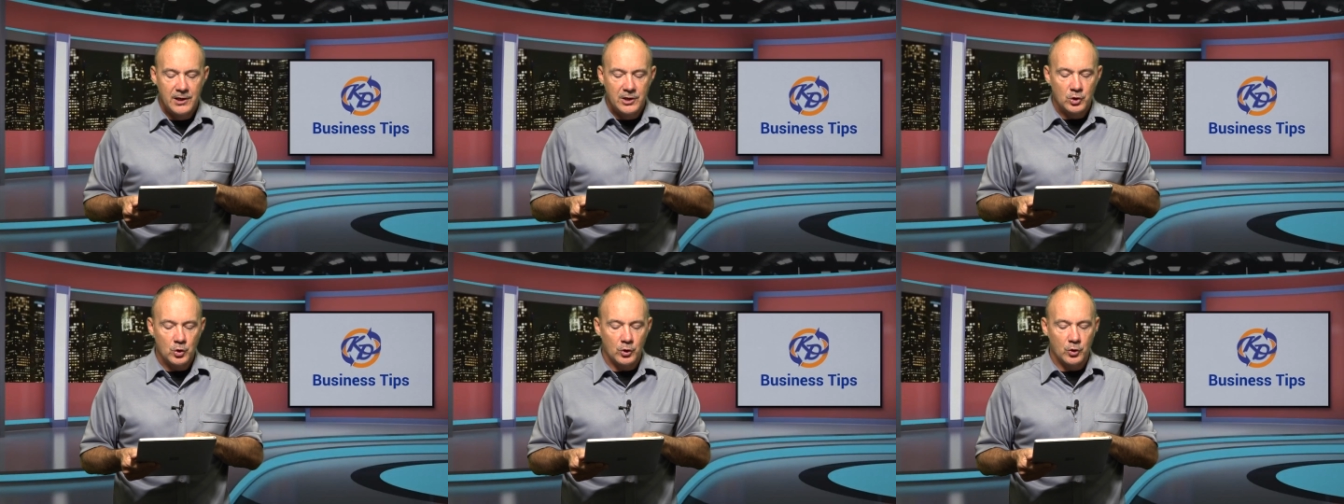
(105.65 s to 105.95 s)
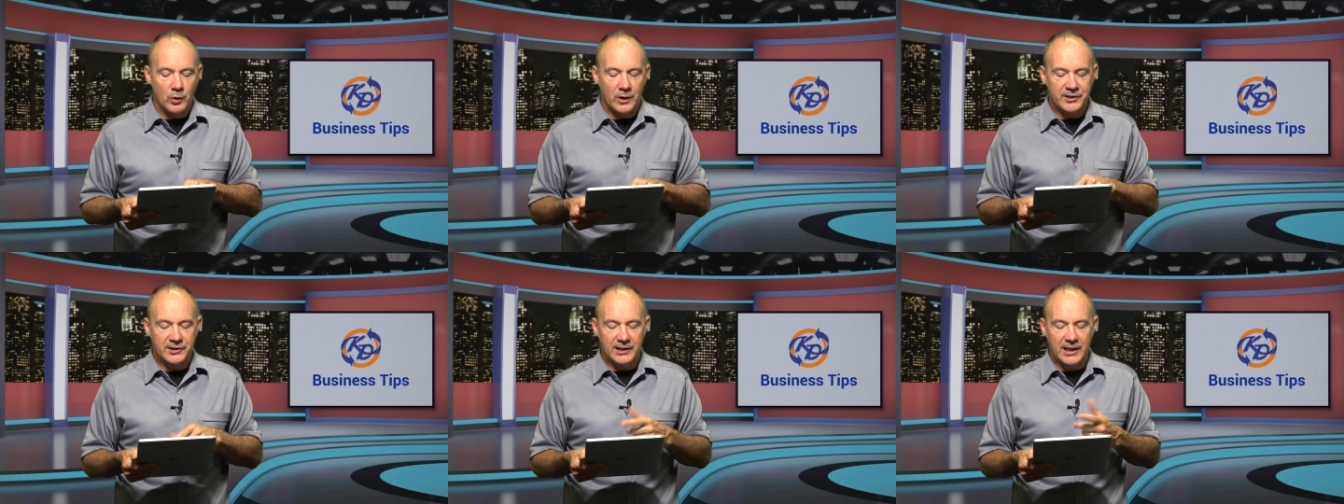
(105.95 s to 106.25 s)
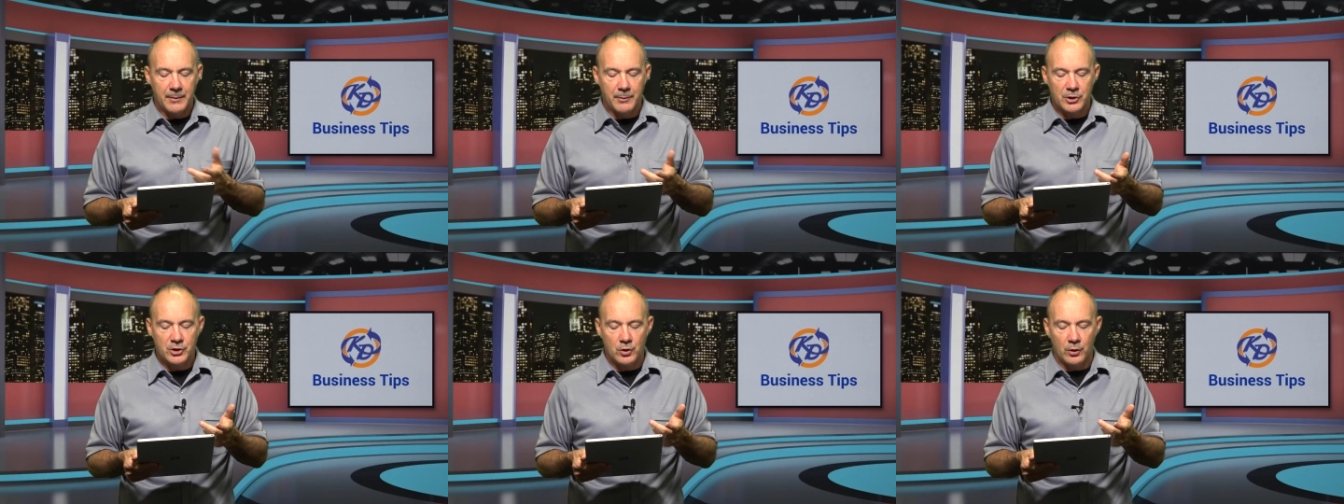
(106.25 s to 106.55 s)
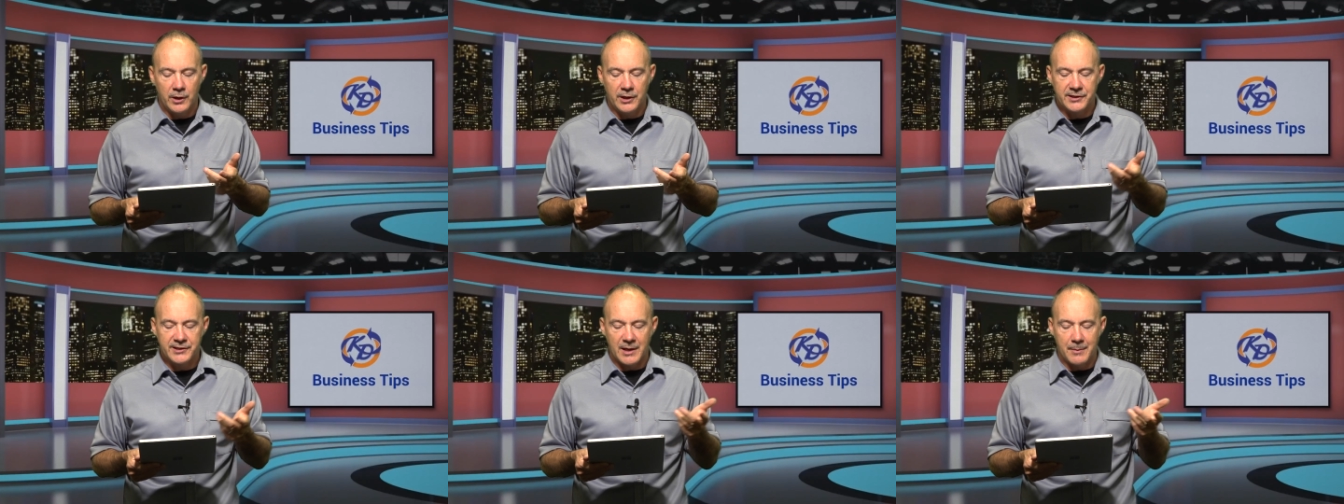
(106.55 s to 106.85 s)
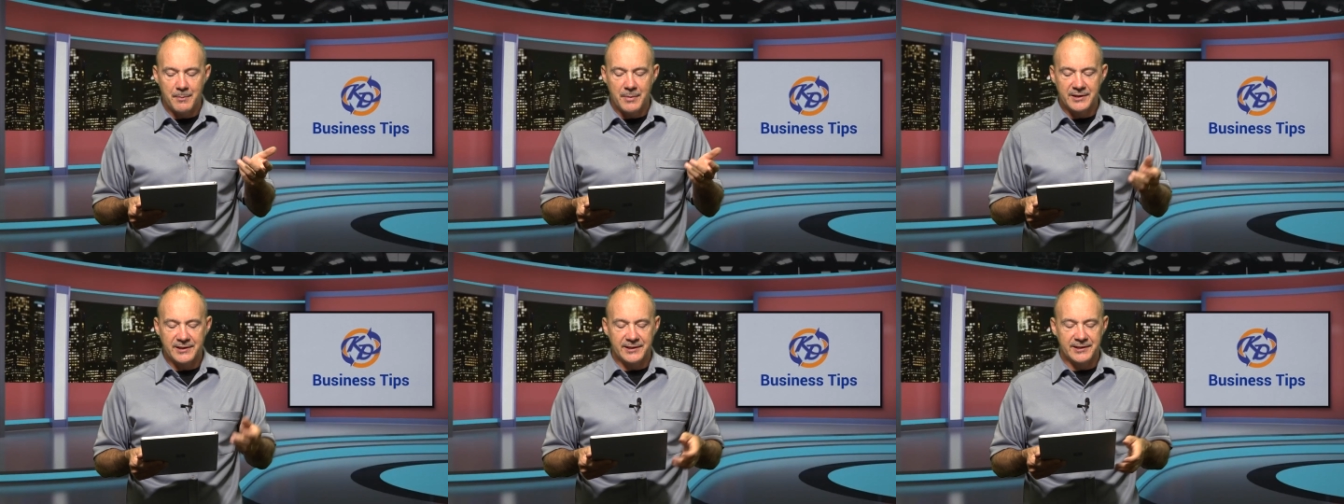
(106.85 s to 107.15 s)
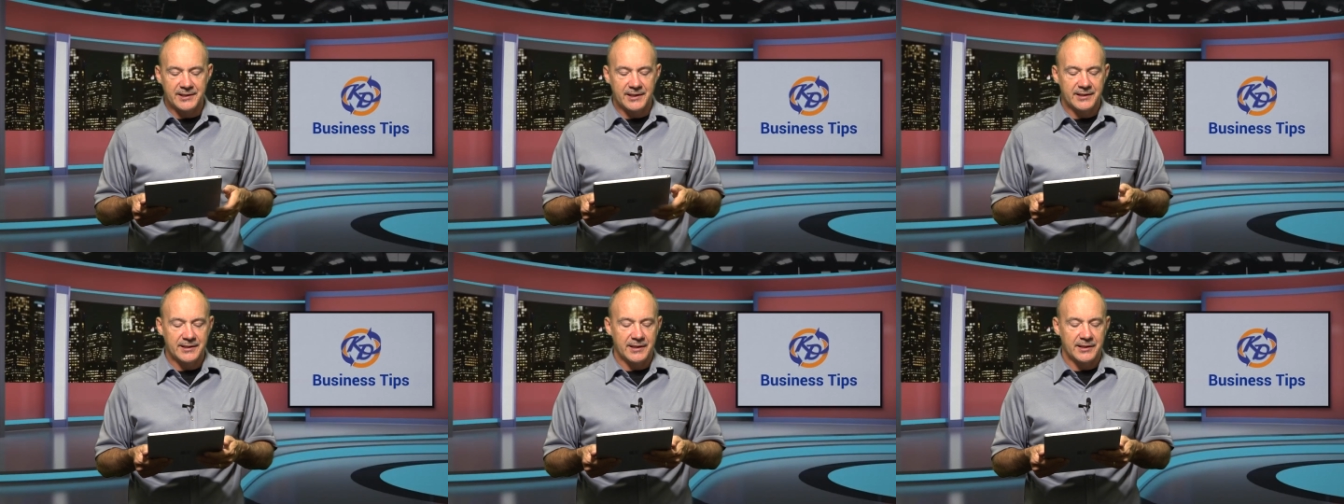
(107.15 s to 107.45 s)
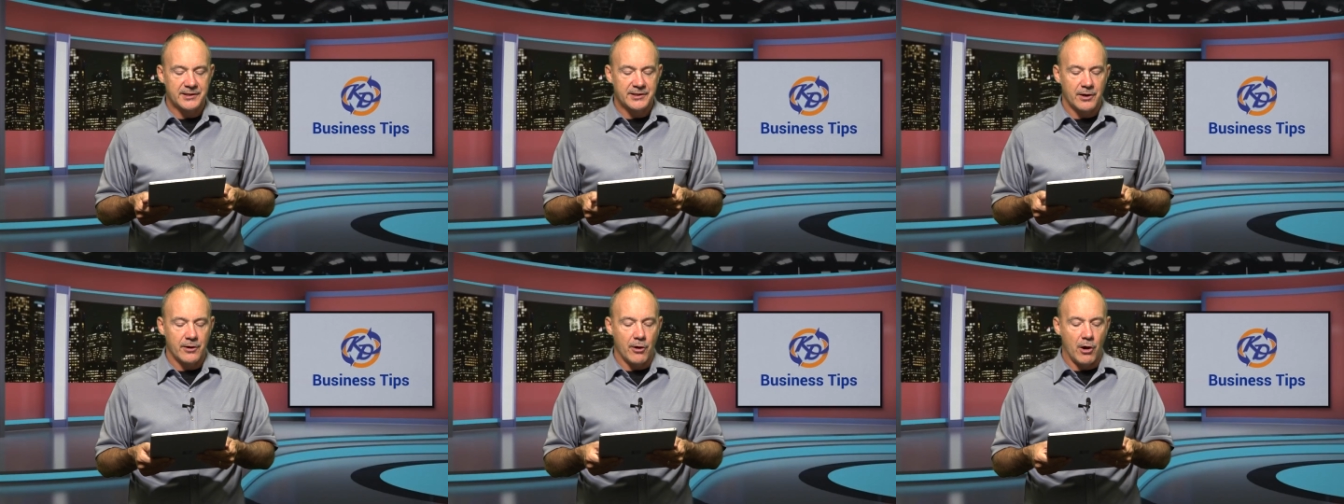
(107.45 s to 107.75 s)
To address labor shortage, some businesses
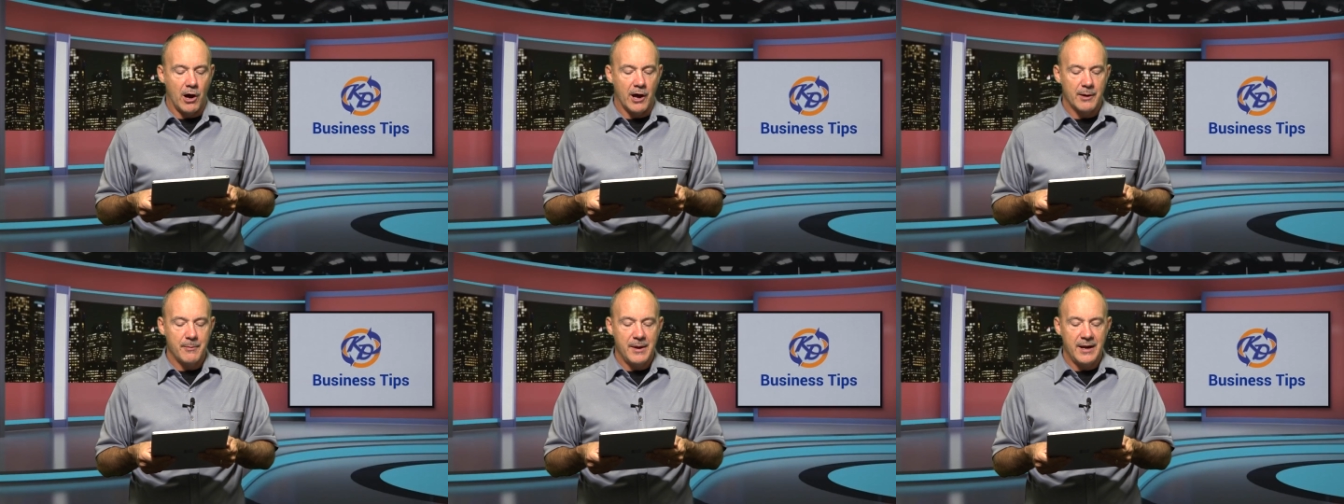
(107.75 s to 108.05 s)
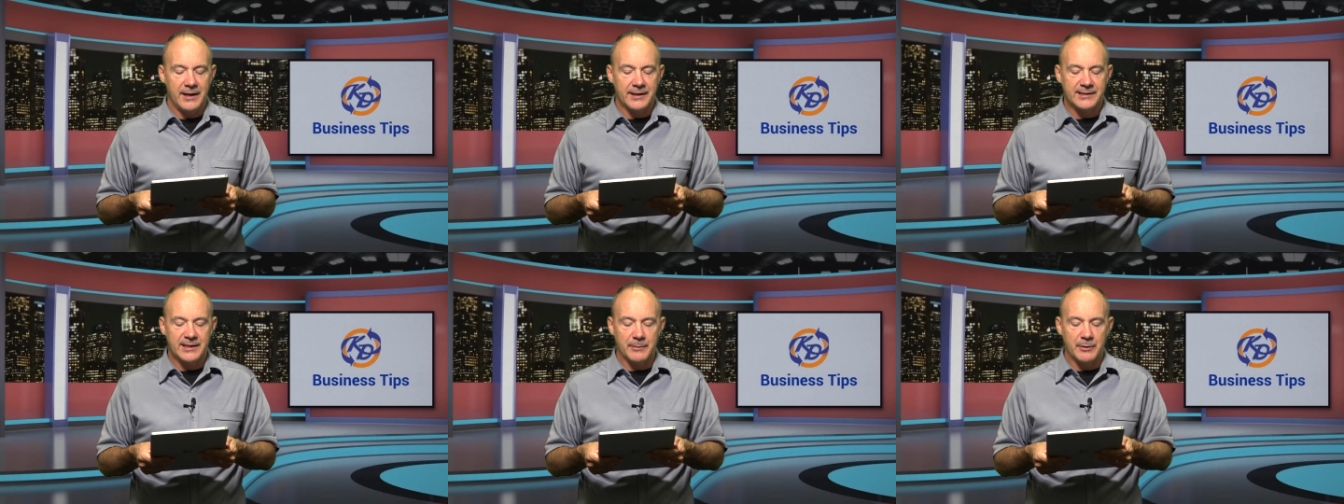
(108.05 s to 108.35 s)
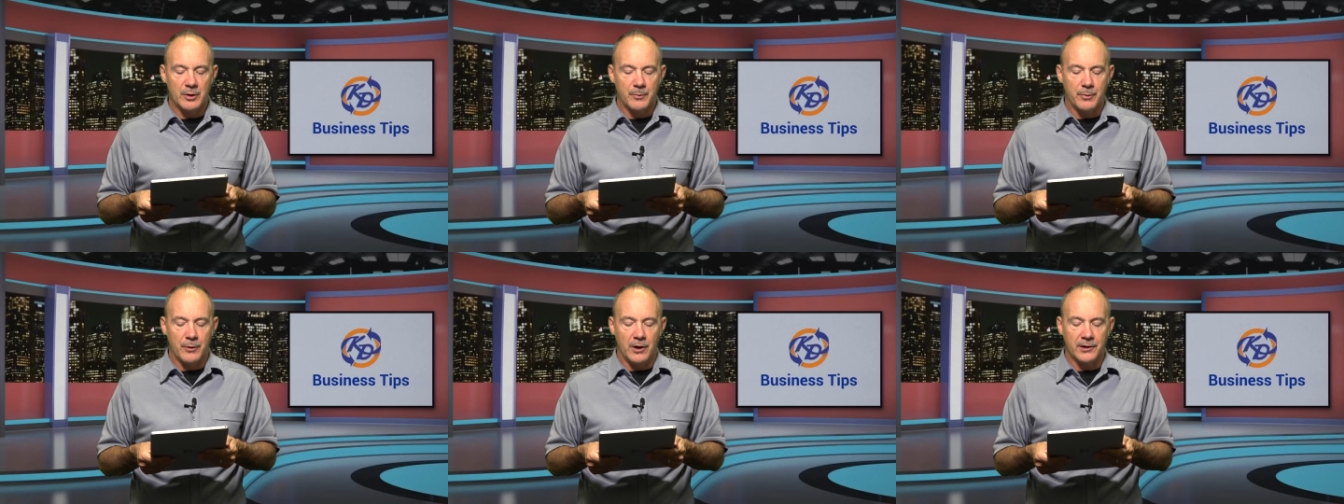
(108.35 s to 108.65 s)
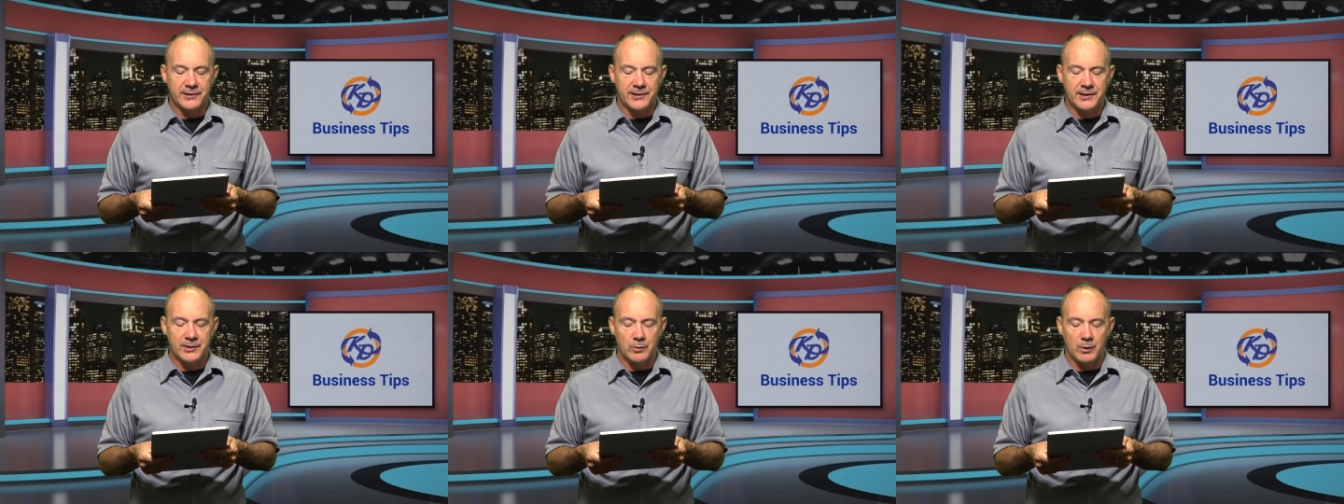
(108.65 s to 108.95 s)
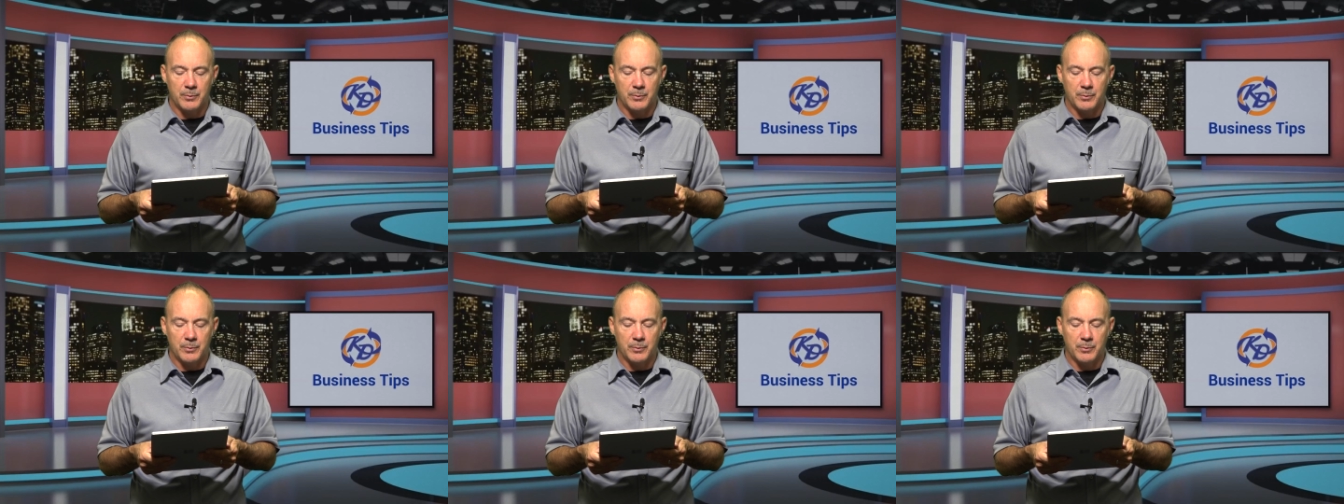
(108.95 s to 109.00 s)
can start automating some of their processes,